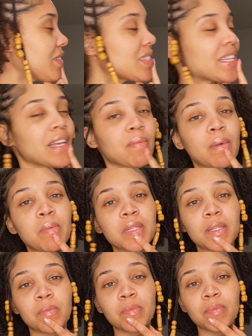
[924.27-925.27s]
was thinking maybe
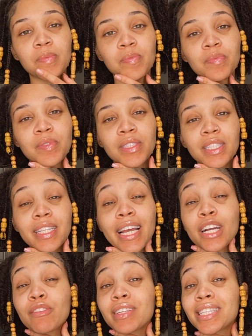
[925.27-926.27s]
some
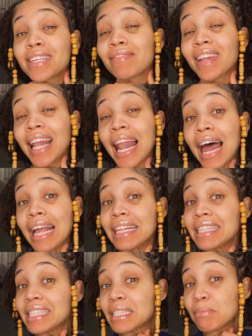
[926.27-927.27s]
decorative
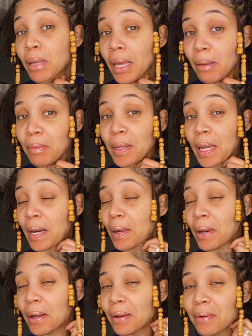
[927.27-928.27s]
lights, maybe, I
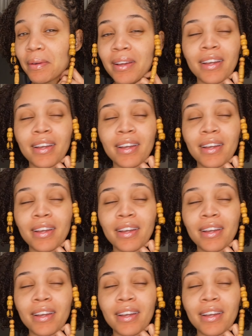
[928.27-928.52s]
don't know.